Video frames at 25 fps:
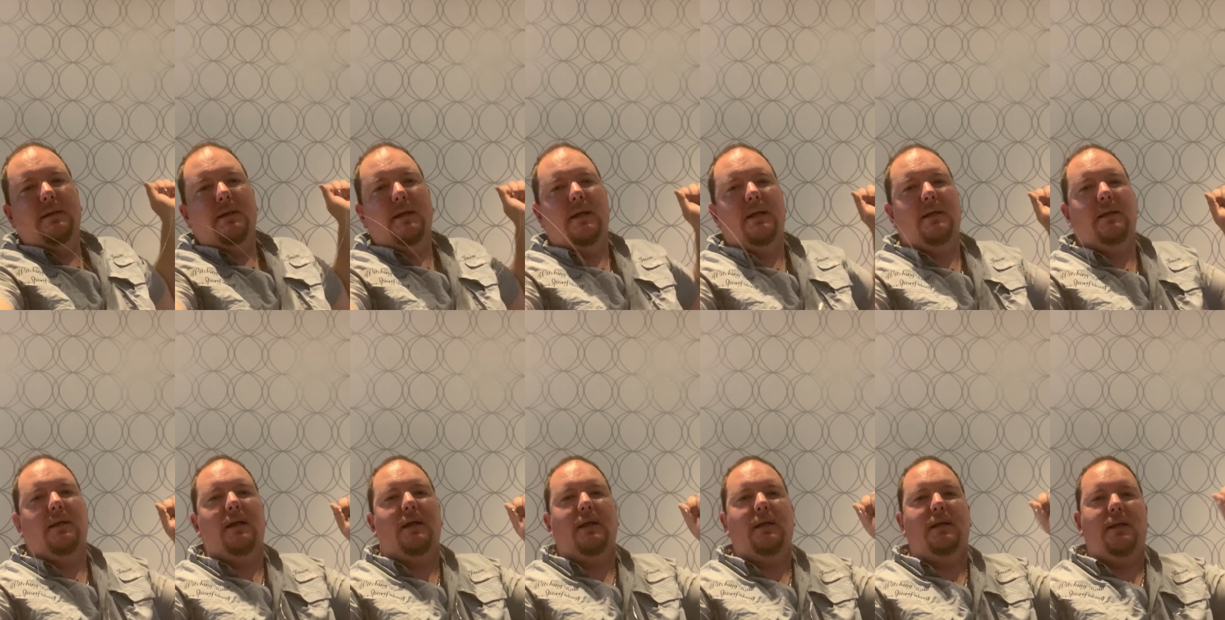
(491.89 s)

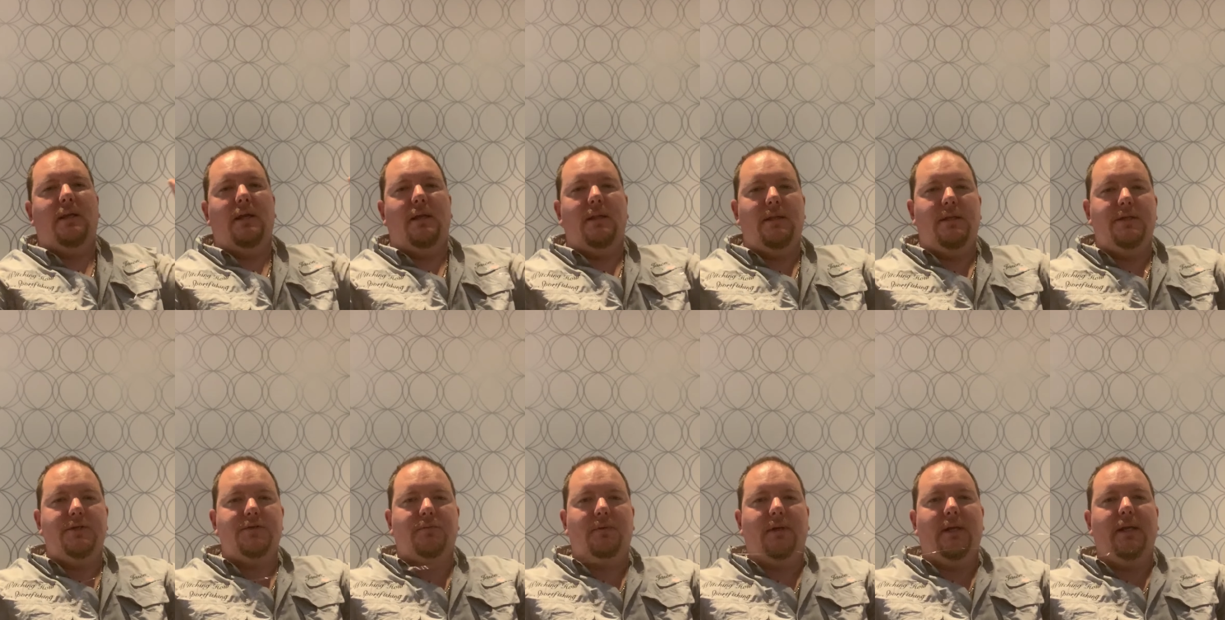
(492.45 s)
And
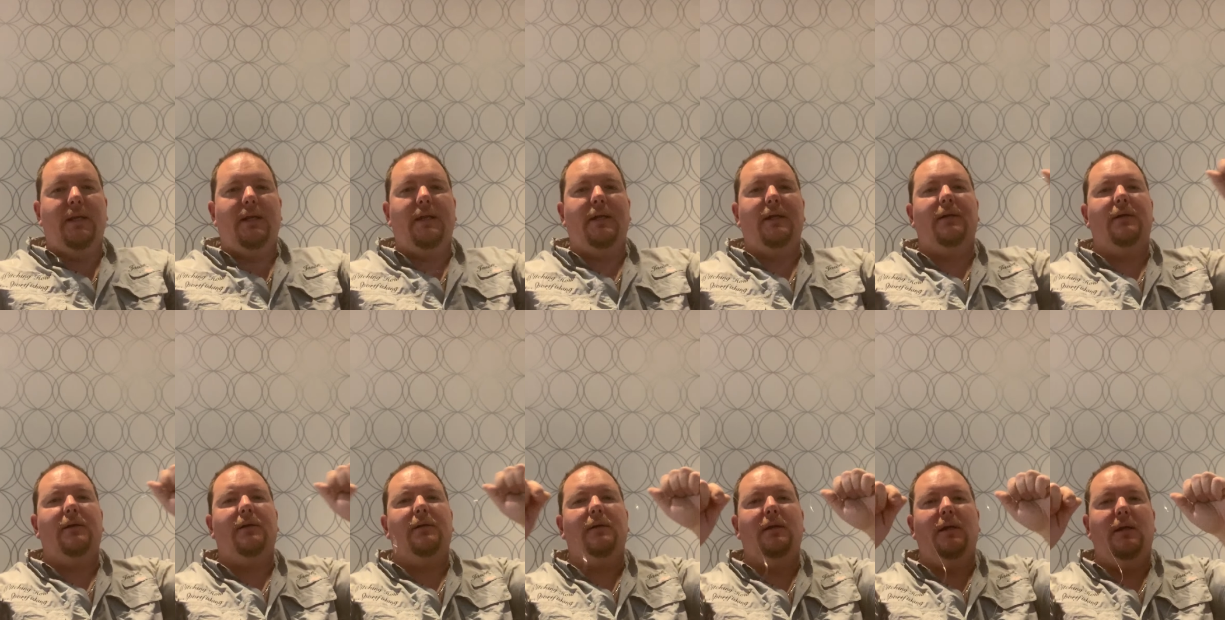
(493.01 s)
this right
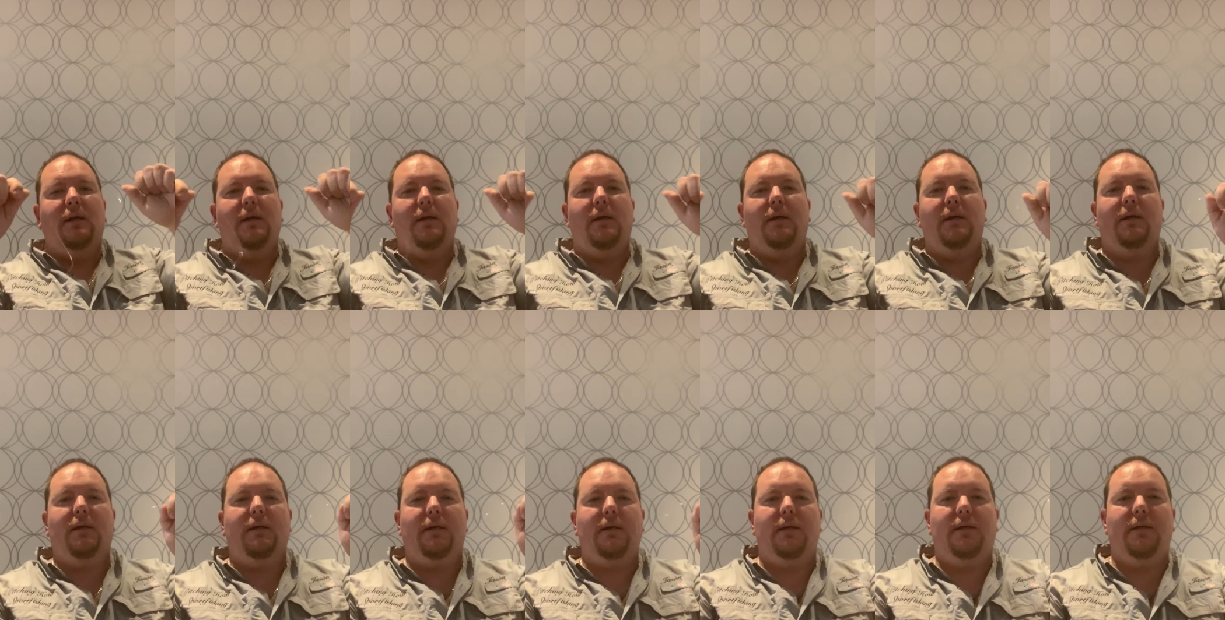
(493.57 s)
here
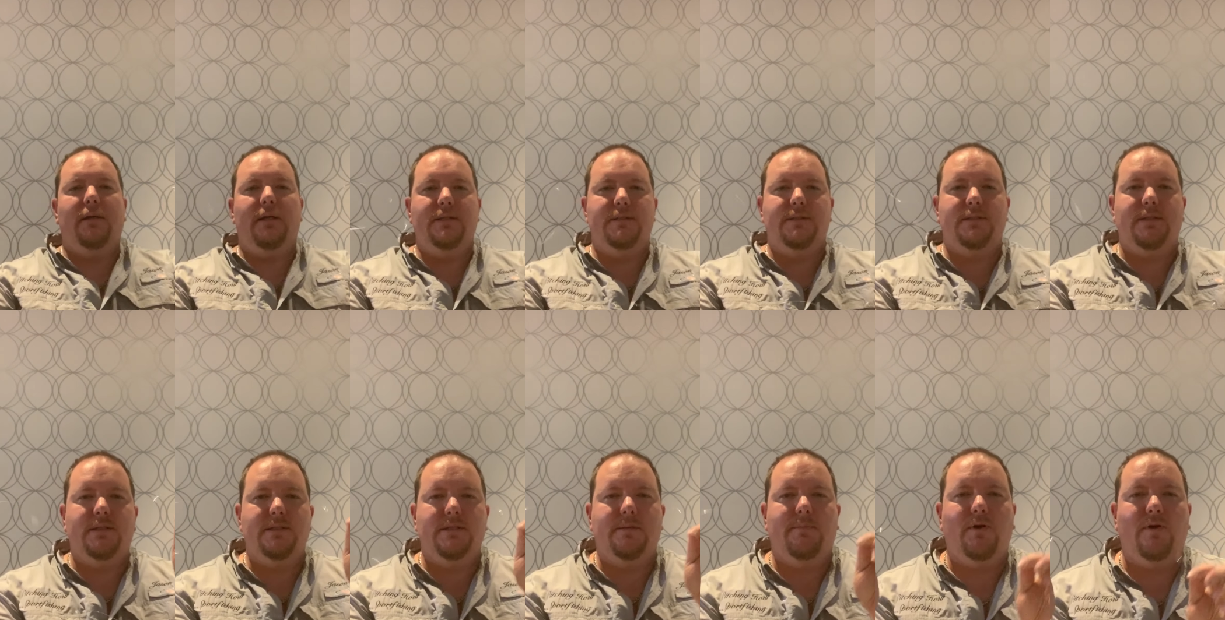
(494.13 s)

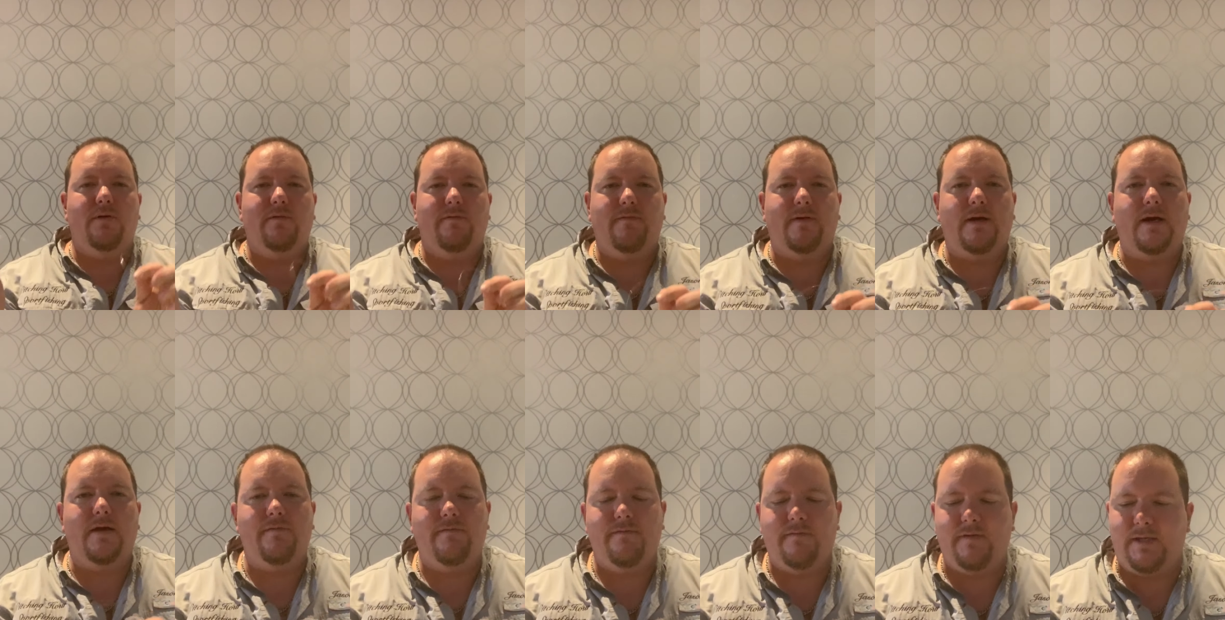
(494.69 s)
is about
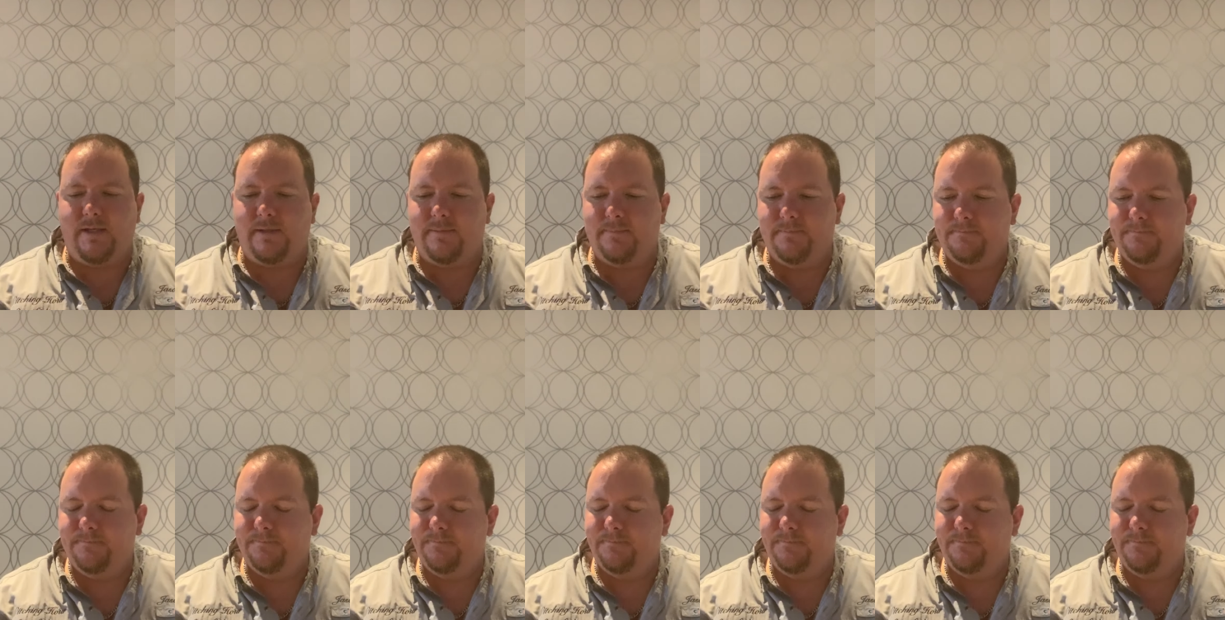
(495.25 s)
5 feet.